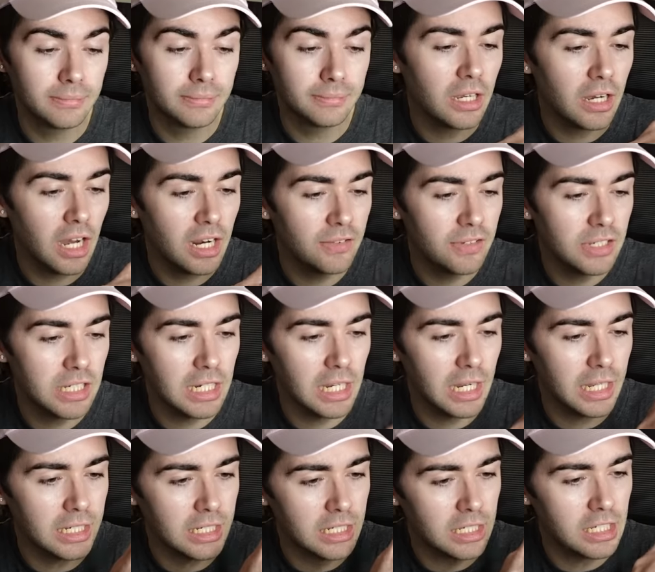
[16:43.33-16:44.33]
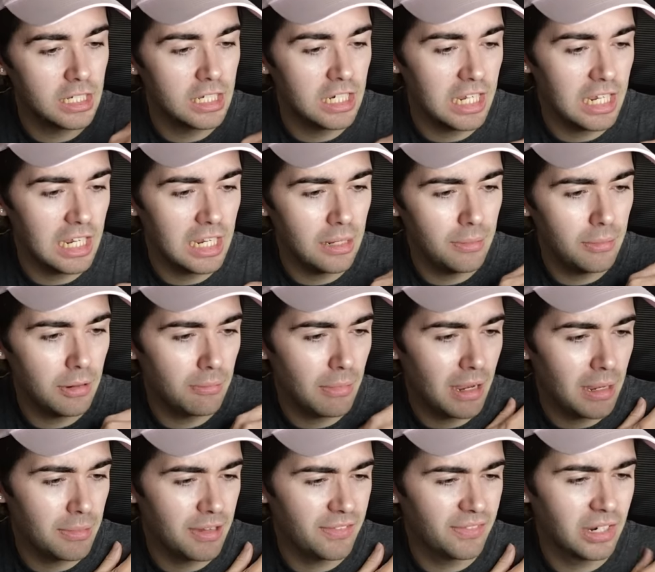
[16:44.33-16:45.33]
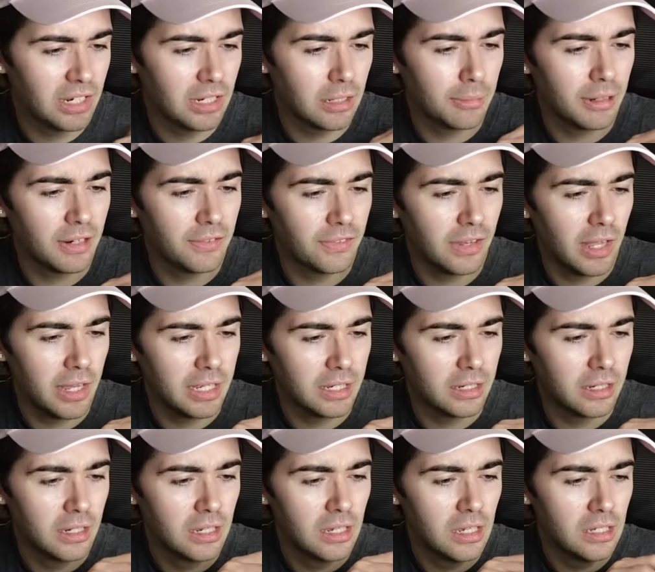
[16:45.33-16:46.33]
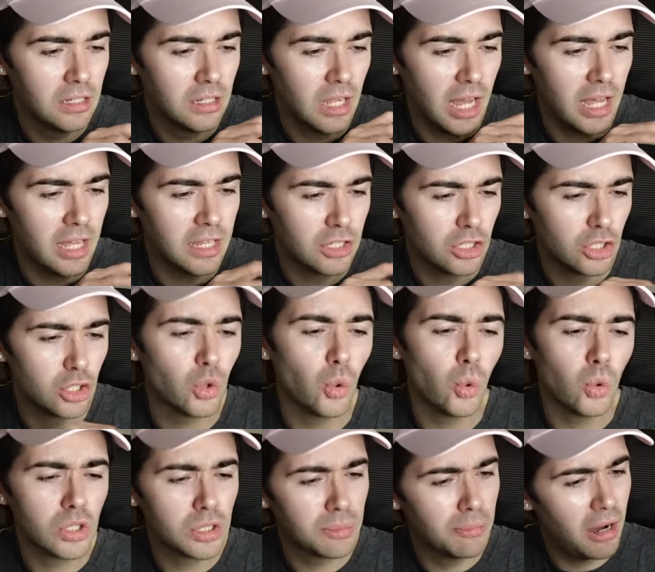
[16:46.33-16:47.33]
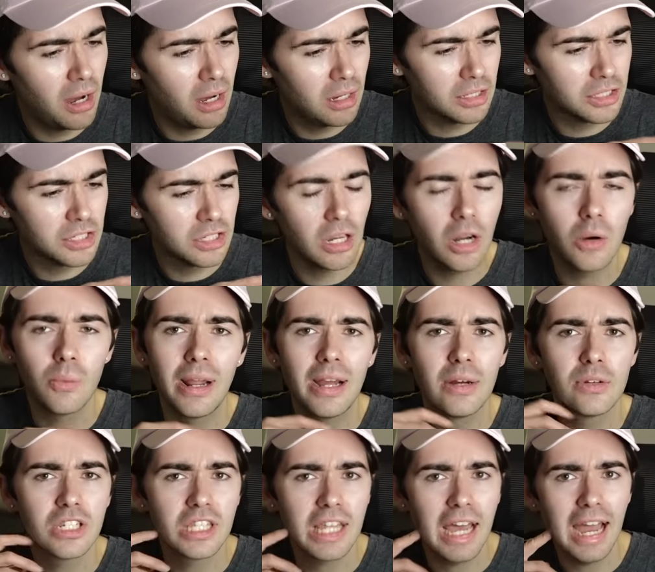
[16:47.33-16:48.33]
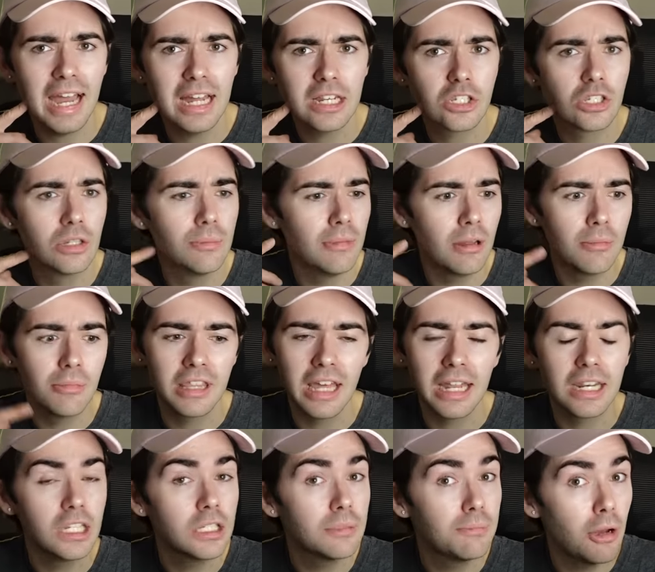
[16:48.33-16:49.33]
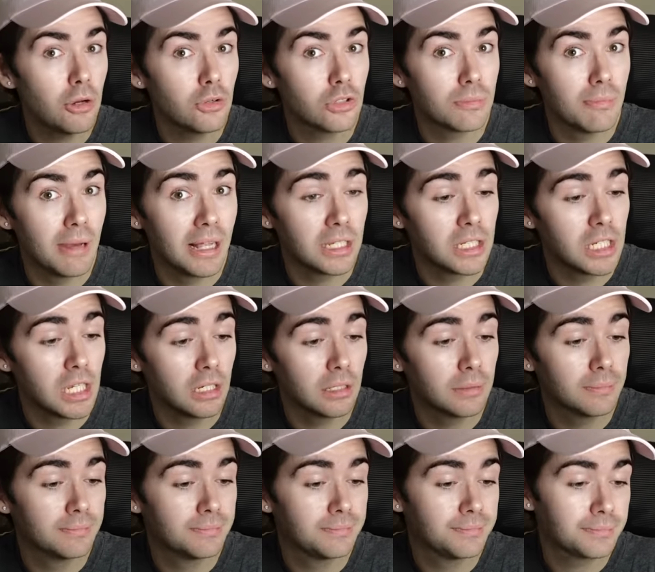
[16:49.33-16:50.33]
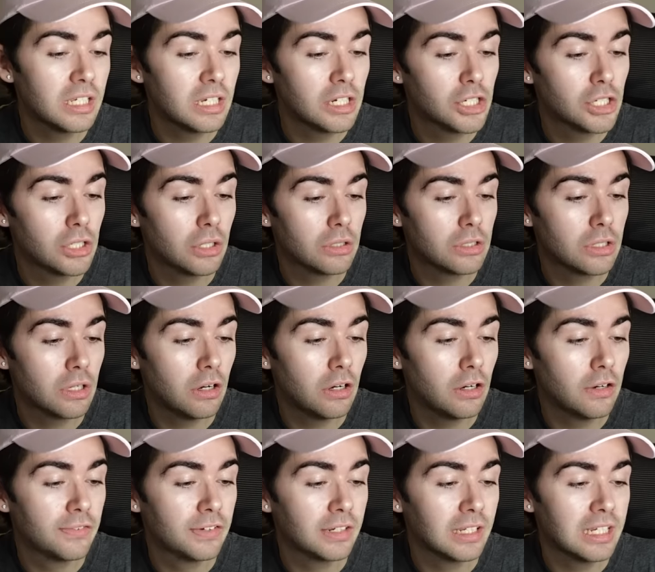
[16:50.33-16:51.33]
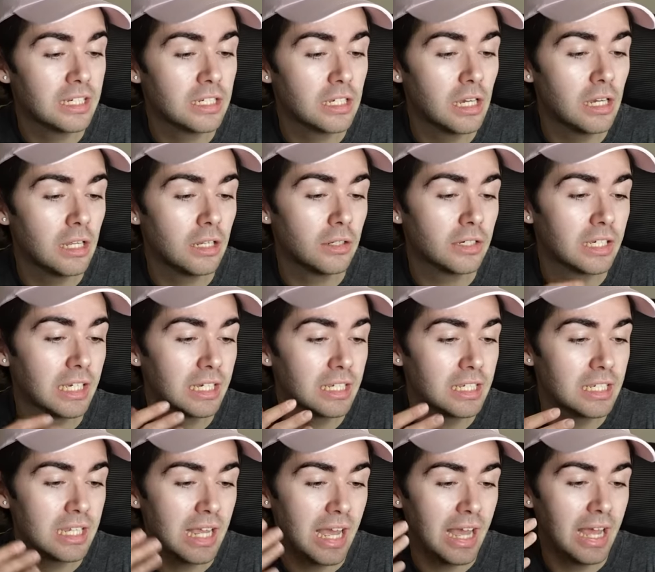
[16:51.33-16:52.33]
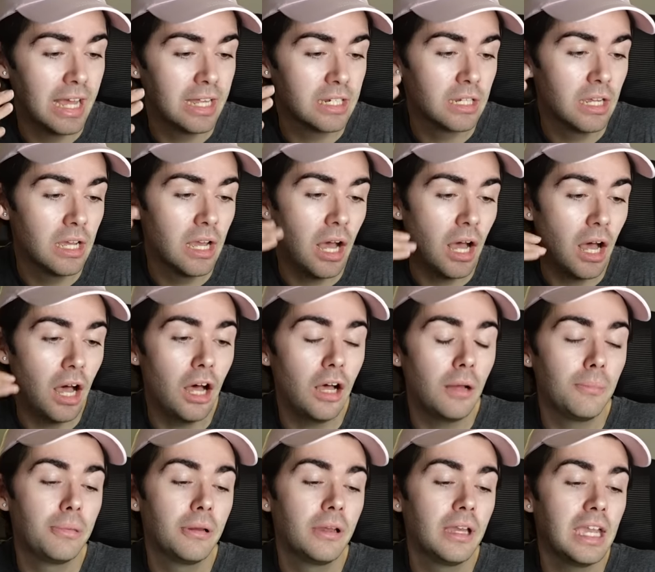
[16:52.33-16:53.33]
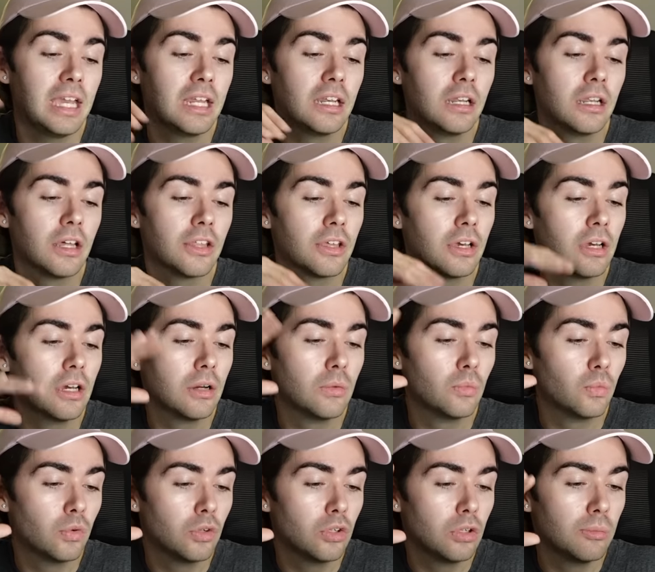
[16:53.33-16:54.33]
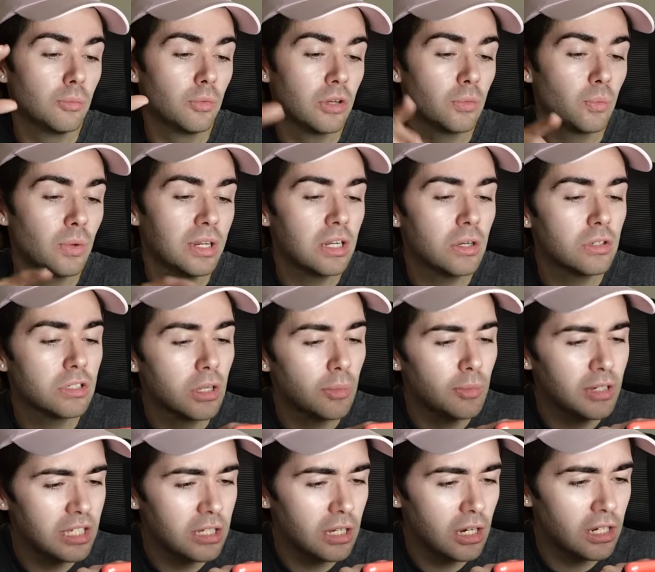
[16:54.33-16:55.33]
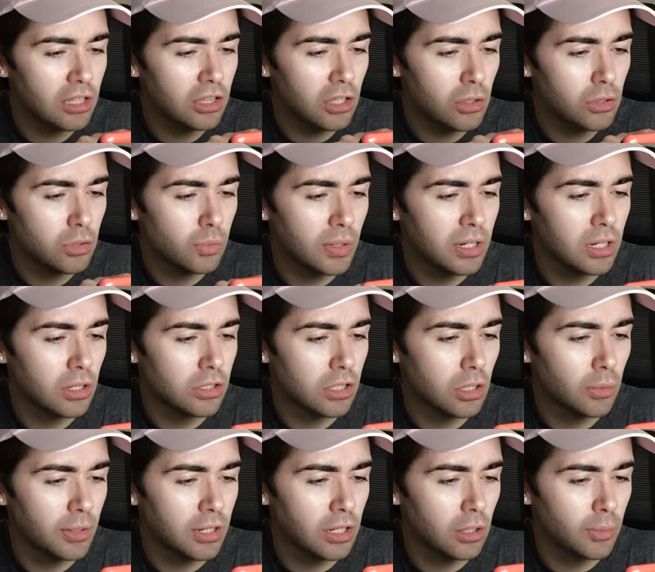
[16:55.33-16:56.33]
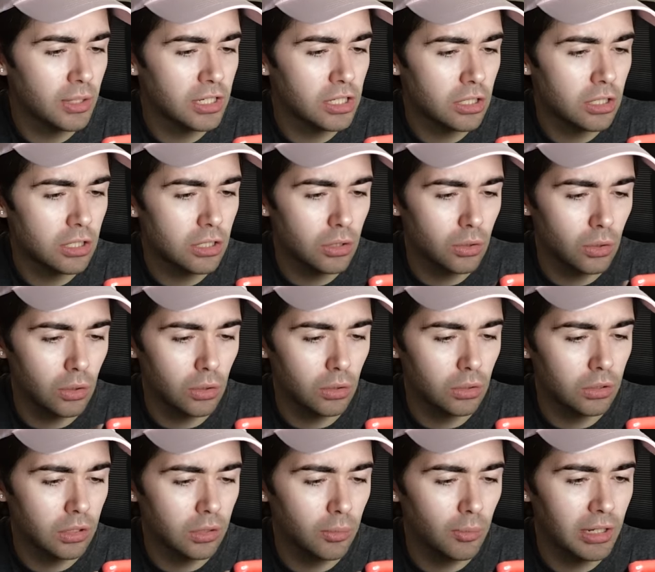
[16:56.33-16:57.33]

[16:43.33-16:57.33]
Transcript: We can kind of see like steam and maybe even a little bit of like uh, scorch marks around the hat, so maybe that is post-melting. We see a shot of Glinda looking sad up in another room with windows. Can we study those windows In the window we just saw?